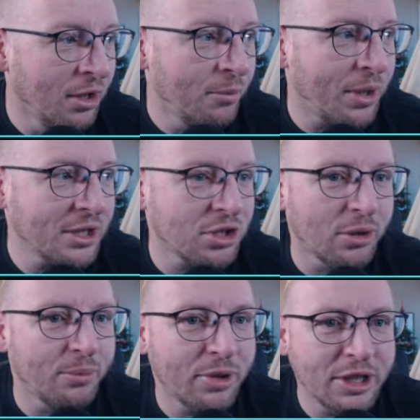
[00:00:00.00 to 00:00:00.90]
Pass
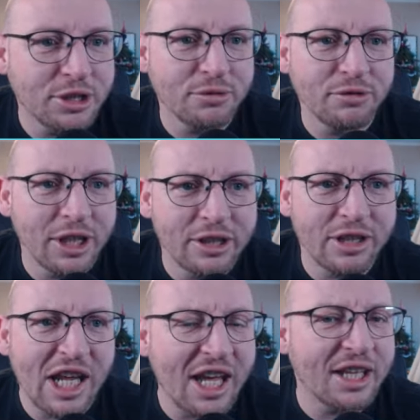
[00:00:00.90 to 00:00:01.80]
completion rate
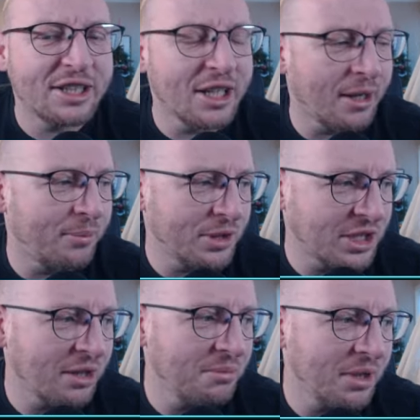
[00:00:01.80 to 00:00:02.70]
at
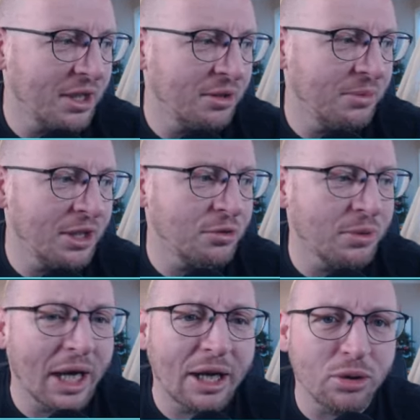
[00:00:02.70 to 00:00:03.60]
89% means
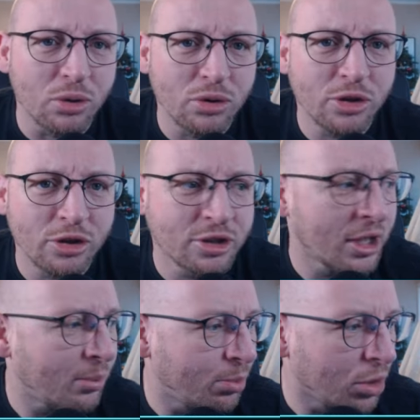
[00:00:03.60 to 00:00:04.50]
we are holding on to
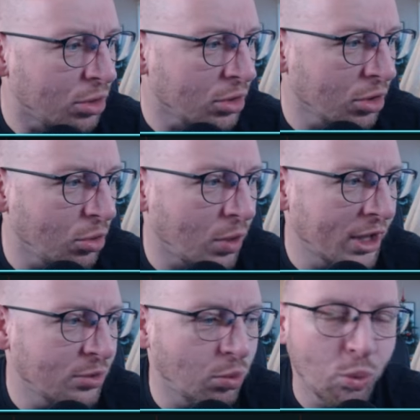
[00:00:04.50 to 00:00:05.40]
that ball
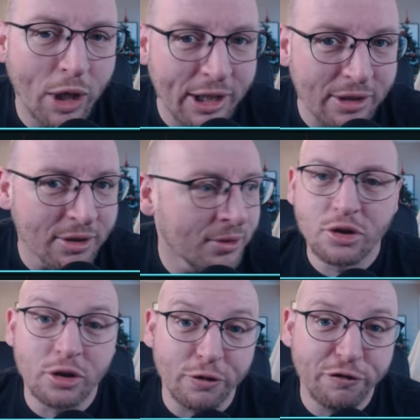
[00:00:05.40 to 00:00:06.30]
quite well.
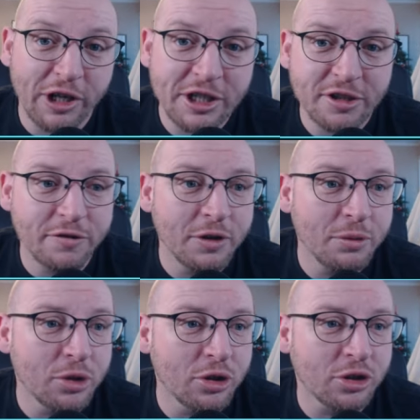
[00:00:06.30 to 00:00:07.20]
So defensively,
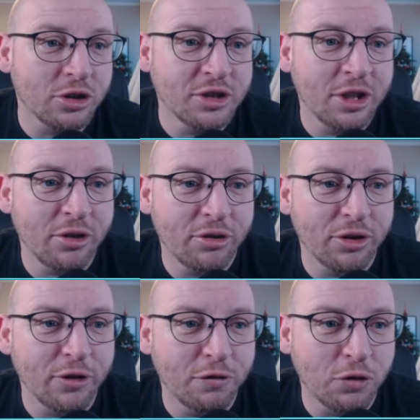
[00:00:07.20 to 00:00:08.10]
we only conceded
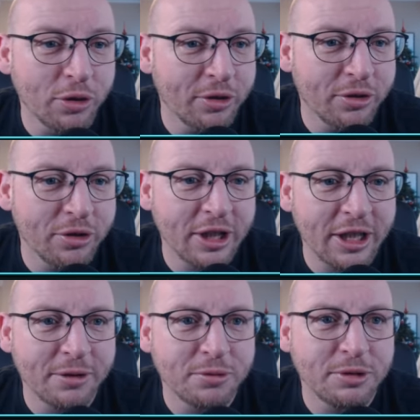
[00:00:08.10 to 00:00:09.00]
34 in 30 games.